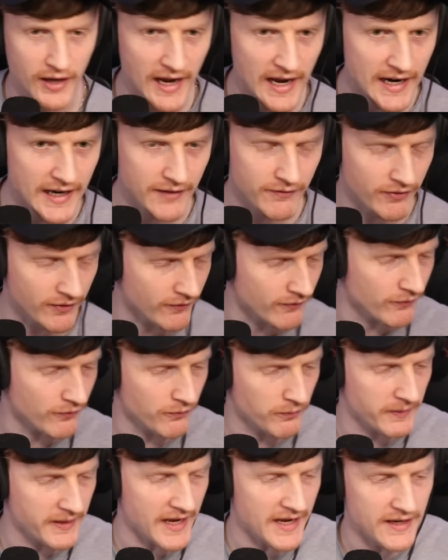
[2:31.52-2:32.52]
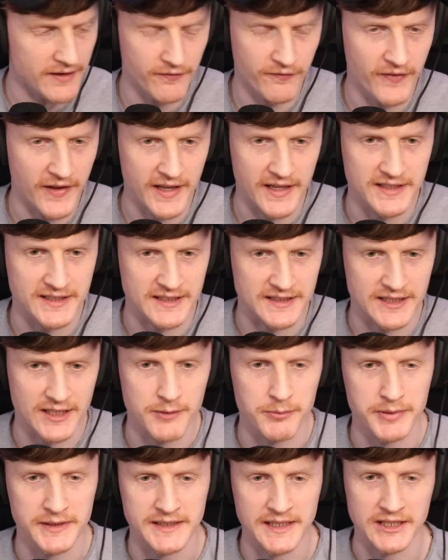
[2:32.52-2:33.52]
can't even get your fingers into the
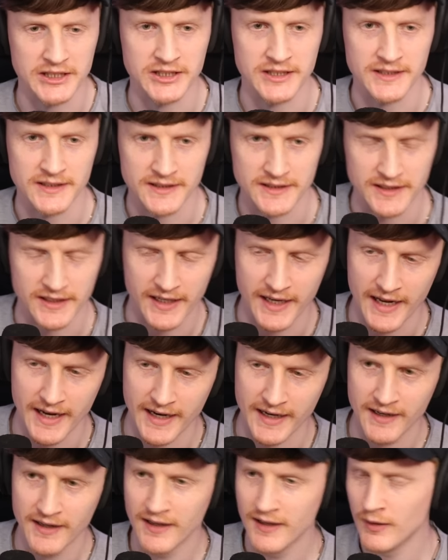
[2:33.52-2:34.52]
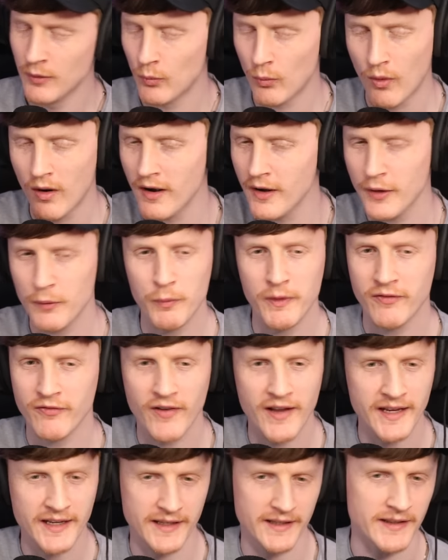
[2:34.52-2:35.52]
positions, okay? Why are we
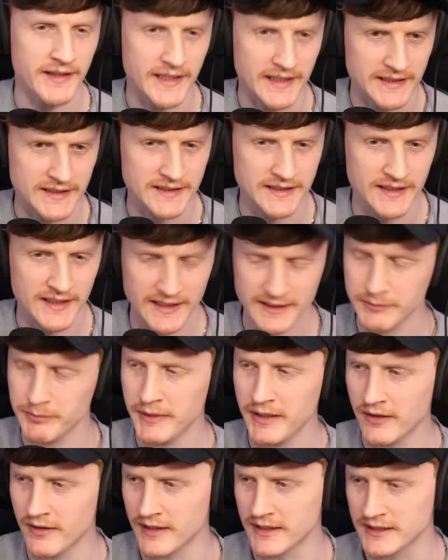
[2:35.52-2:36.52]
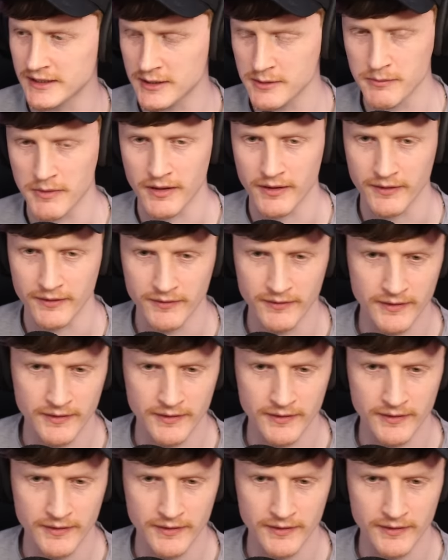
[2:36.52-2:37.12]
faking this? Let's be honest, come on.